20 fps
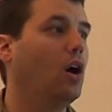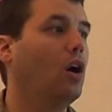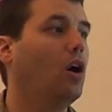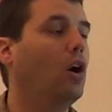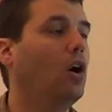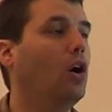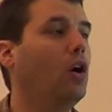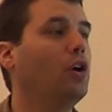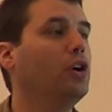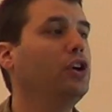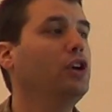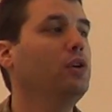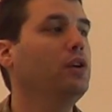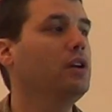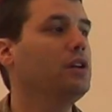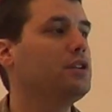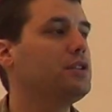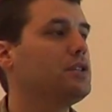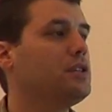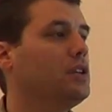All
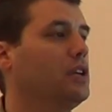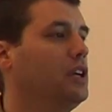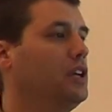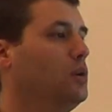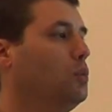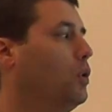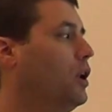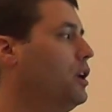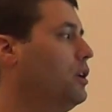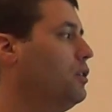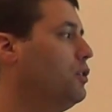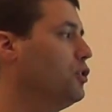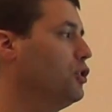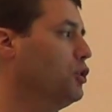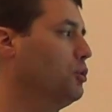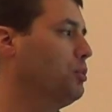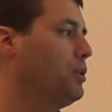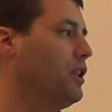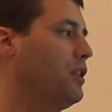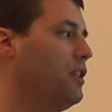units in one
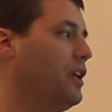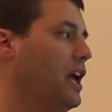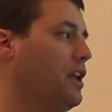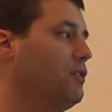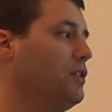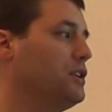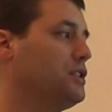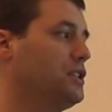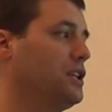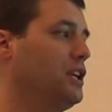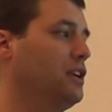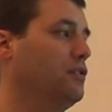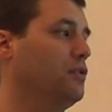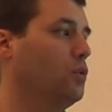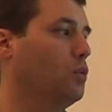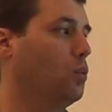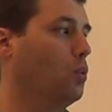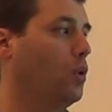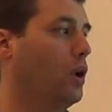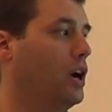group then receive
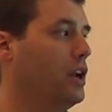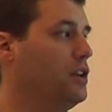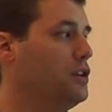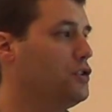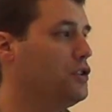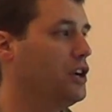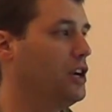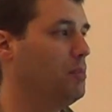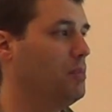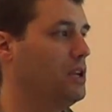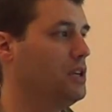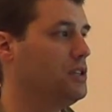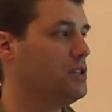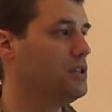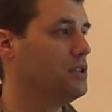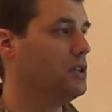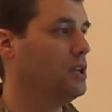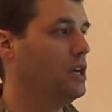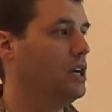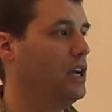one treatment,
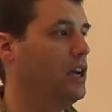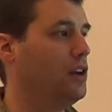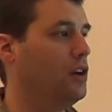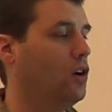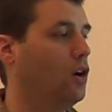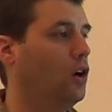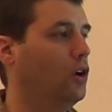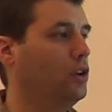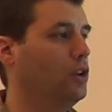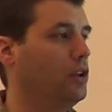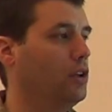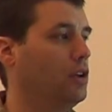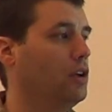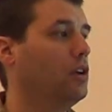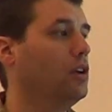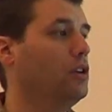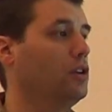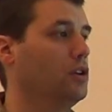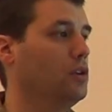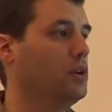and all
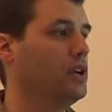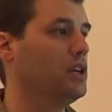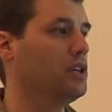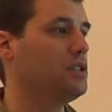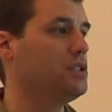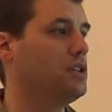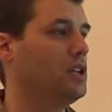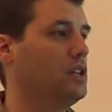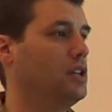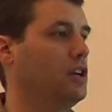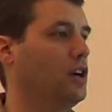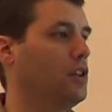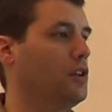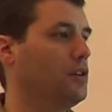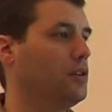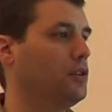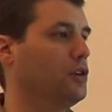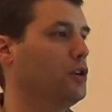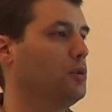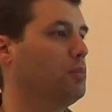units in the other
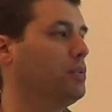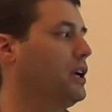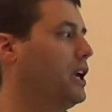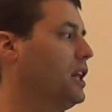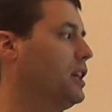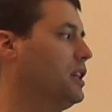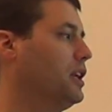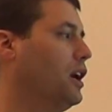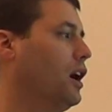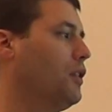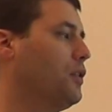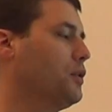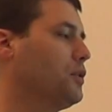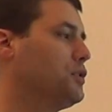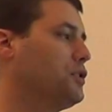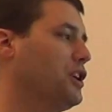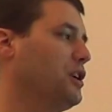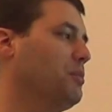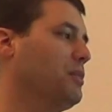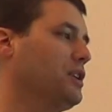group get the other
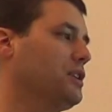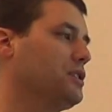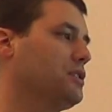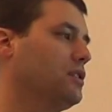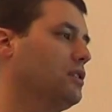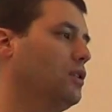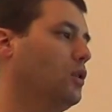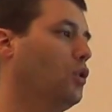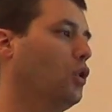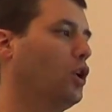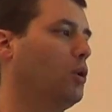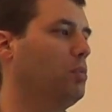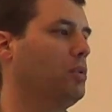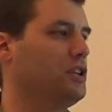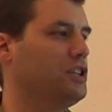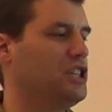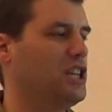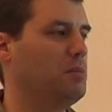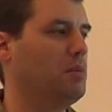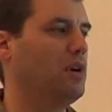treatment, or a
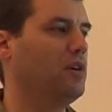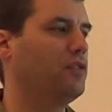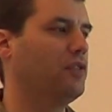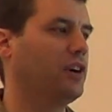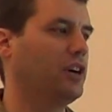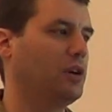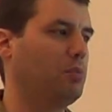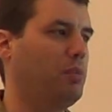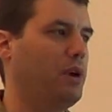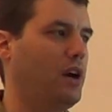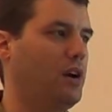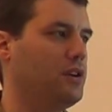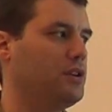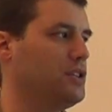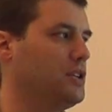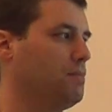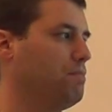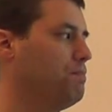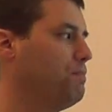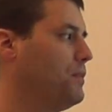placebo for a
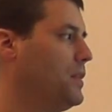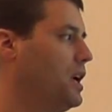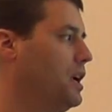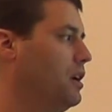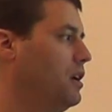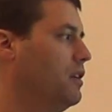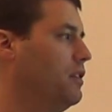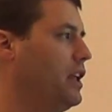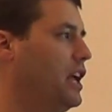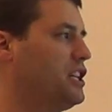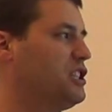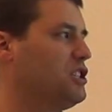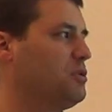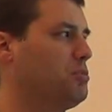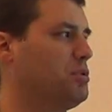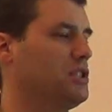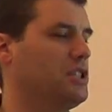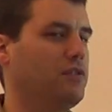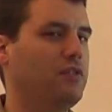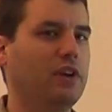comparison. That's a
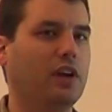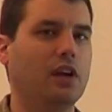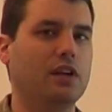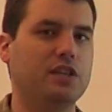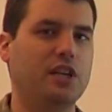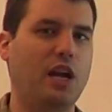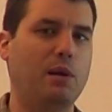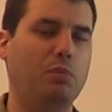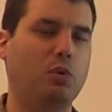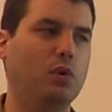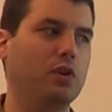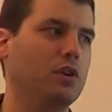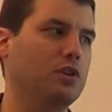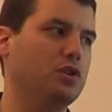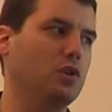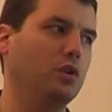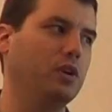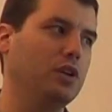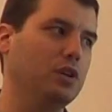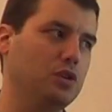specific example when there's
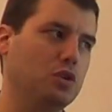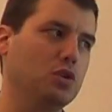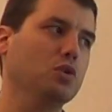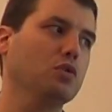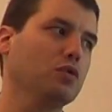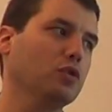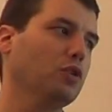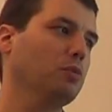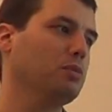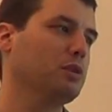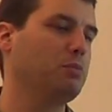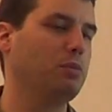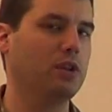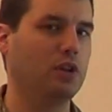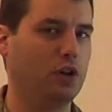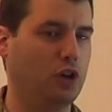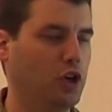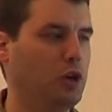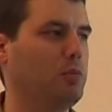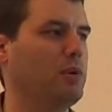only 2 groups, but
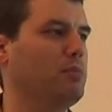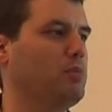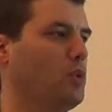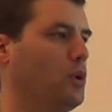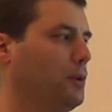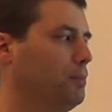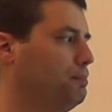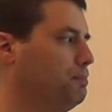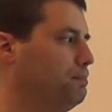there could be more.